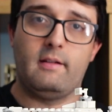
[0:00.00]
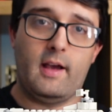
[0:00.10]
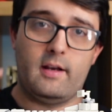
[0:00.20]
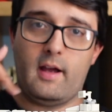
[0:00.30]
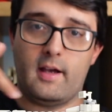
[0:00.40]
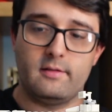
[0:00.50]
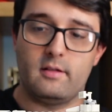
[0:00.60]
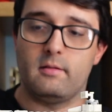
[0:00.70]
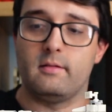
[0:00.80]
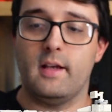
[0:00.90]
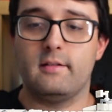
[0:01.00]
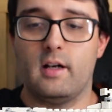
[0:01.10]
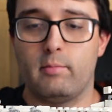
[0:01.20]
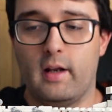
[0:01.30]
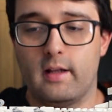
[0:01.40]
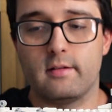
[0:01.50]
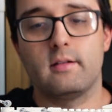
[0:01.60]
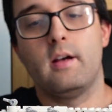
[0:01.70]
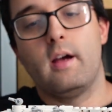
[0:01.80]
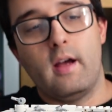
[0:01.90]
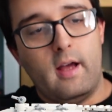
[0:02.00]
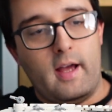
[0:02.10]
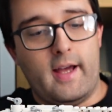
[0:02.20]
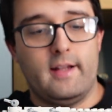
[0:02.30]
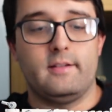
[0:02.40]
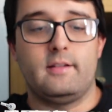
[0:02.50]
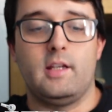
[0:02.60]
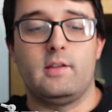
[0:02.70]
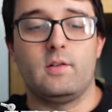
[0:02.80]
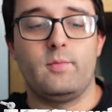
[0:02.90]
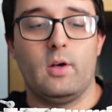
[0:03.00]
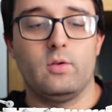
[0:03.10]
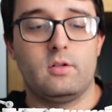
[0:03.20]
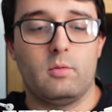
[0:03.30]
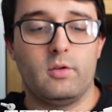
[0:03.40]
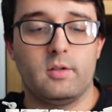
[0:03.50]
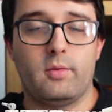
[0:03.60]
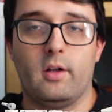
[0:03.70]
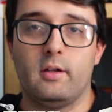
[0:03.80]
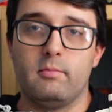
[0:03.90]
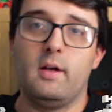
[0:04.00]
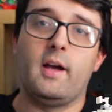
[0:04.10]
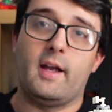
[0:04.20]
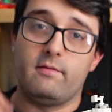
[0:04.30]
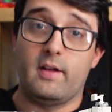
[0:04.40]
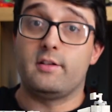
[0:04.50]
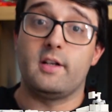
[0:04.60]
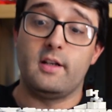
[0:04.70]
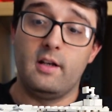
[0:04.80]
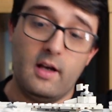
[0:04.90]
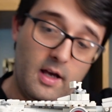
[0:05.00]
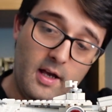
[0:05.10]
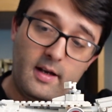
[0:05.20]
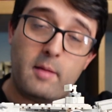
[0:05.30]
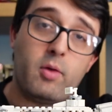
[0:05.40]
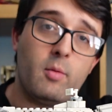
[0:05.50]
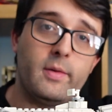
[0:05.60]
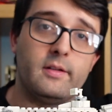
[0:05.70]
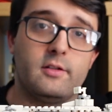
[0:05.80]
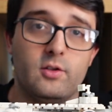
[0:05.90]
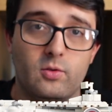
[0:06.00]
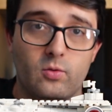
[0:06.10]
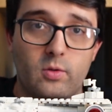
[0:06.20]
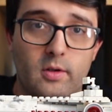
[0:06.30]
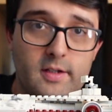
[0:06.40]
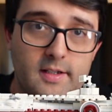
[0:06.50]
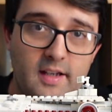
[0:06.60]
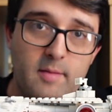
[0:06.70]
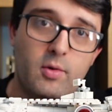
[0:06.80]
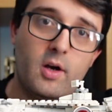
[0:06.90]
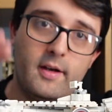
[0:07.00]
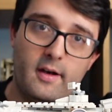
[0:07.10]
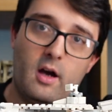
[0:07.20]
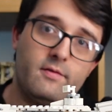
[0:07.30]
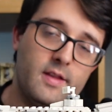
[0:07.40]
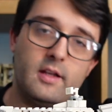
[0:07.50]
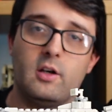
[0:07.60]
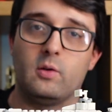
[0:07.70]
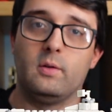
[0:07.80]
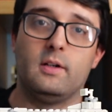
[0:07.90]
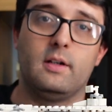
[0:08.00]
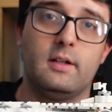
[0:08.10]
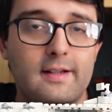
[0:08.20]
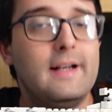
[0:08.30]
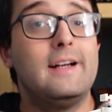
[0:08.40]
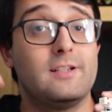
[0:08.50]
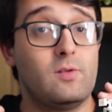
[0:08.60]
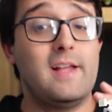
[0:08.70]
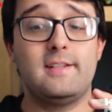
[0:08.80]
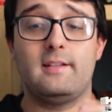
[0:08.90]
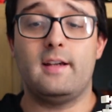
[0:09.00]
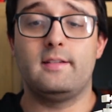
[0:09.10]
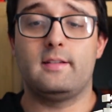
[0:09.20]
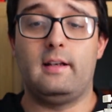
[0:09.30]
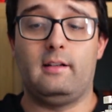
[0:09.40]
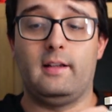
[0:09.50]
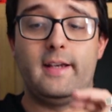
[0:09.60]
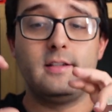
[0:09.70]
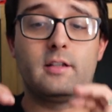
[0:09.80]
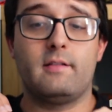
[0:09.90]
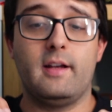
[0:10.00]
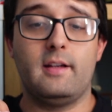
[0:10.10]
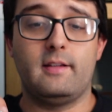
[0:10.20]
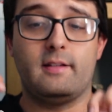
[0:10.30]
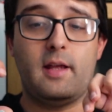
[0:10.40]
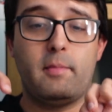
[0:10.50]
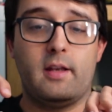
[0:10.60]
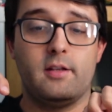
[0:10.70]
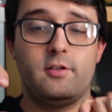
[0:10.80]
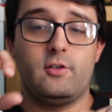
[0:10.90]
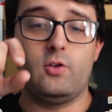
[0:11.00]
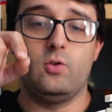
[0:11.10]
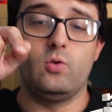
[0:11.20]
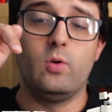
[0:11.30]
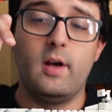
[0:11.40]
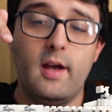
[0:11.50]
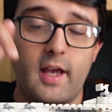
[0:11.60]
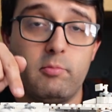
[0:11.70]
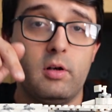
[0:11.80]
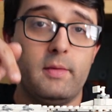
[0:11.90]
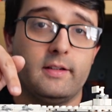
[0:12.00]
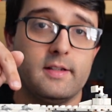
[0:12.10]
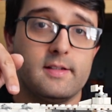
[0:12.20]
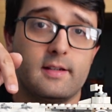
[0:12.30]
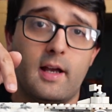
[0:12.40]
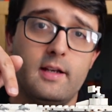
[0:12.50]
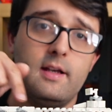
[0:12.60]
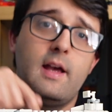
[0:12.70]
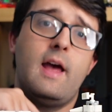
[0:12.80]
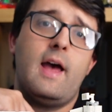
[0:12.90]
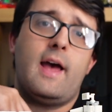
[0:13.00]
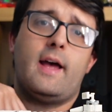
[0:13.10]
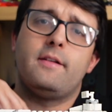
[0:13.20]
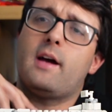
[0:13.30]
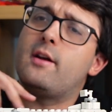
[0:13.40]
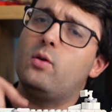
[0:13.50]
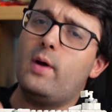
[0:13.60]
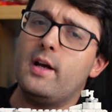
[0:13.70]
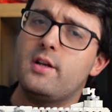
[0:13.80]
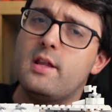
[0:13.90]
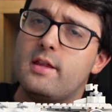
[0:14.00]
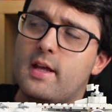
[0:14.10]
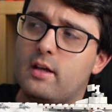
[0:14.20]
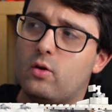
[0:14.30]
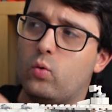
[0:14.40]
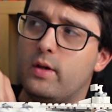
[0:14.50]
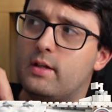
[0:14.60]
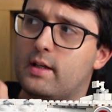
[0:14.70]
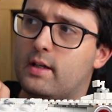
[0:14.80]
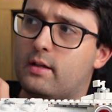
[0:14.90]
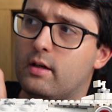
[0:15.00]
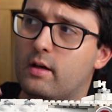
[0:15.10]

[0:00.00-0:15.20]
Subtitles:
that has the Death Star plans, and C-3PO stumbles upon him, and eventually they pop into the escape pod and off they go. So that's a nice little Easter egg that they managed to implement inside. And I don't actually think we did